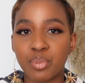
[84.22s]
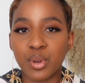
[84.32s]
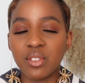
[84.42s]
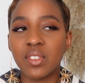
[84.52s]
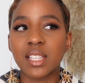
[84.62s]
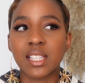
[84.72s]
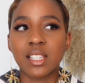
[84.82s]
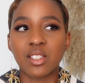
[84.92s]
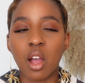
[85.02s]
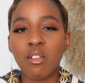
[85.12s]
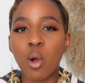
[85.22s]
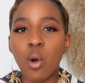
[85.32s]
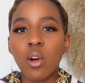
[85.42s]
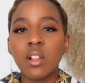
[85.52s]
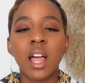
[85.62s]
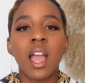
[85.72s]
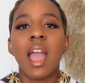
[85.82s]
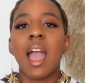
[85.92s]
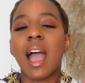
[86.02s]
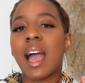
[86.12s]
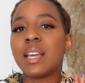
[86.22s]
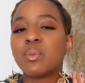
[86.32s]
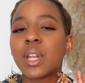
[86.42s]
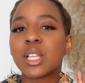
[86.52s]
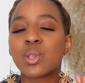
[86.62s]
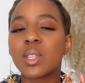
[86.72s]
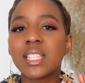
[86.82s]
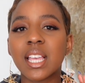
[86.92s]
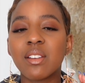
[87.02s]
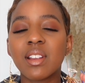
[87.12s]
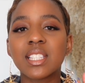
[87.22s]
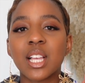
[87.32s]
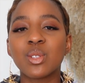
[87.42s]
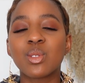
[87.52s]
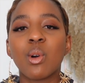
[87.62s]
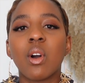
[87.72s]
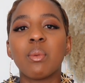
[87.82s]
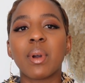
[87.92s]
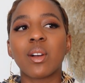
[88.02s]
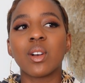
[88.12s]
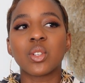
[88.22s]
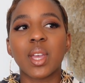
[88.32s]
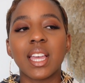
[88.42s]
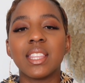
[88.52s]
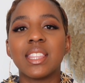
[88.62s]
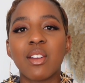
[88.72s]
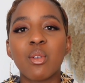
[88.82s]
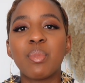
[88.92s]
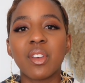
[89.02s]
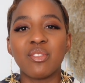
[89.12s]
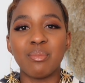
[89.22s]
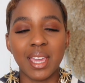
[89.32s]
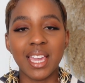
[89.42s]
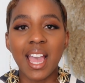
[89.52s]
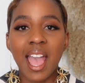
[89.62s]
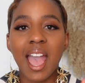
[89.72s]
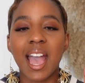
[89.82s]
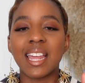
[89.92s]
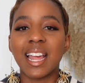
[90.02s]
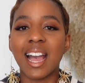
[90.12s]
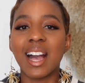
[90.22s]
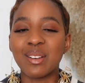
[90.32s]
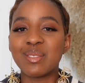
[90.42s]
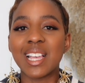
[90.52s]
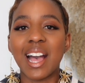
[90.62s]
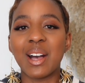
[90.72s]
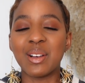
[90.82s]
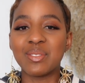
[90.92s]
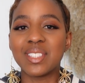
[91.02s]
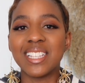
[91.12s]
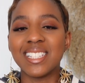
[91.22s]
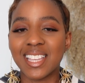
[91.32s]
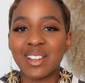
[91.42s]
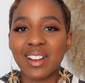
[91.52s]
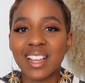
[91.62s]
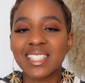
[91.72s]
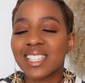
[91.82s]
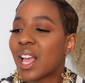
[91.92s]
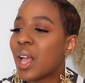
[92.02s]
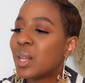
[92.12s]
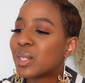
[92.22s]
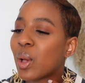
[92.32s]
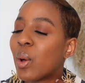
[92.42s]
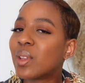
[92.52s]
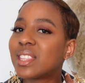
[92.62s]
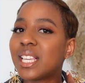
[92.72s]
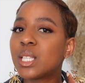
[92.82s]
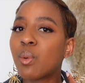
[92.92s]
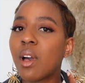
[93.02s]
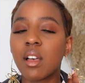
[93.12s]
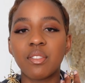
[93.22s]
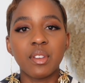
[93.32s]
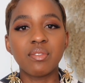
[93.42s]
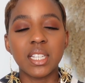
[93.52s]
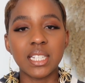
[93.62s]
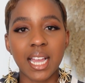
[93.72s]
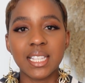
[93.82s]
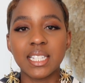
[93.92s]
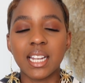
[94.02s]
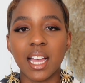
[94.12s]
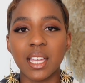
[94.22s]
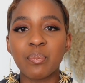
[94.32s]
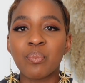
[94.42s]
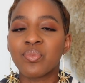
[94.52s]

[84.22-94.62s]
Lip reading: previous Zara haul. And when I saw these earrings, I just thought, oh my gosh, okay, they're a bit of me and I have to have these earrings. So these were $15.99,